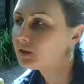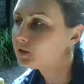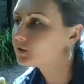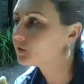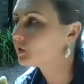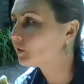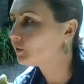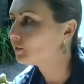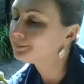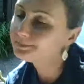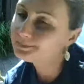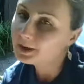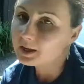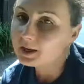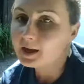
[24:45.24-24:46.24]
So
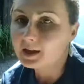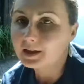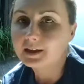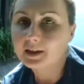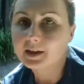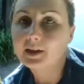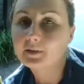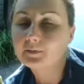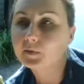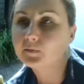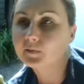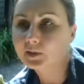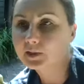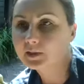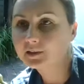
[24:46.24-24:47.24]
if you
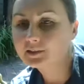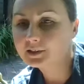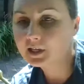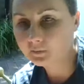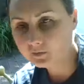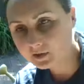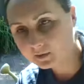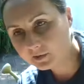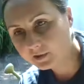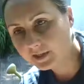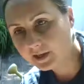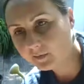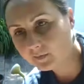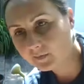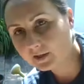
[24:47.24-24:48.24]
feel comfortable
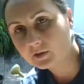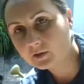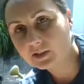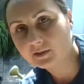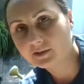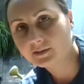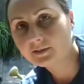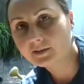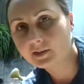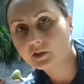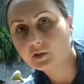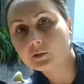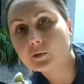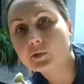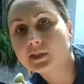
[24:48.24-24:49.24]
enough that you can,
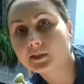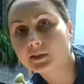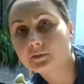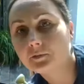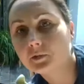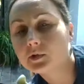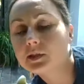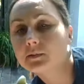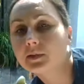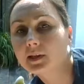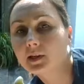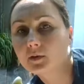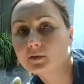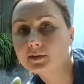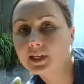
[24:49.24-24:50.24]
loosen the roots
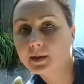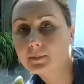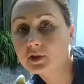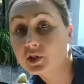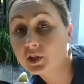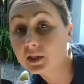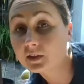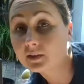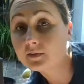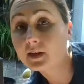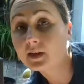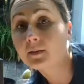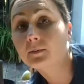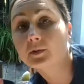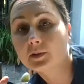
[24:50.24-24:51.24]
without damaging
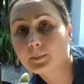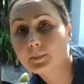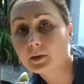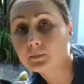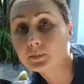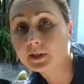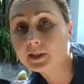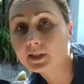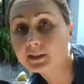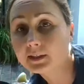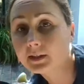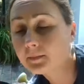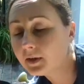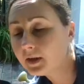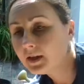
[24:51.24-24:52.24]
them by breaking
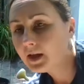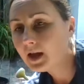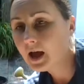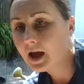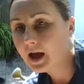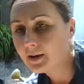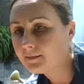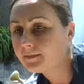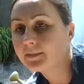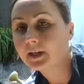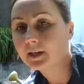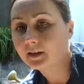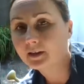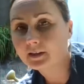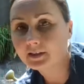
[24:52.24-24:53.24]
them,
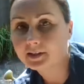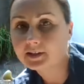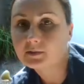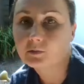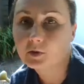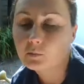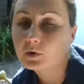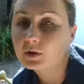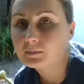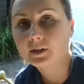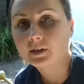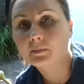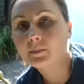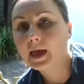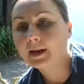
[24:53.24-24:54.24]
then it wouldn't
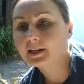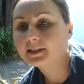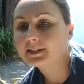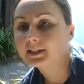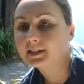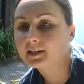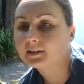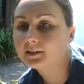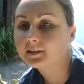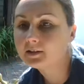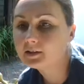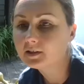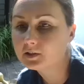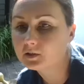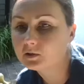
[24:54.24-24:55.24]
be a bad idea
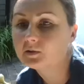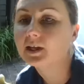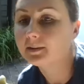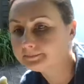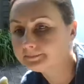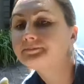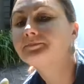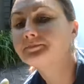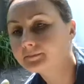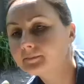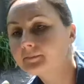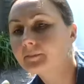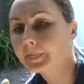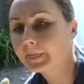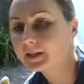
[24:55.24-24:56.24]
to do that.
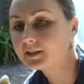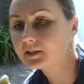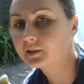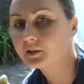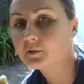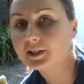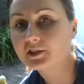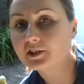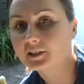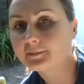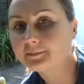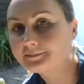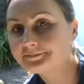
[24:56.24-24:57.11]
That's a good question.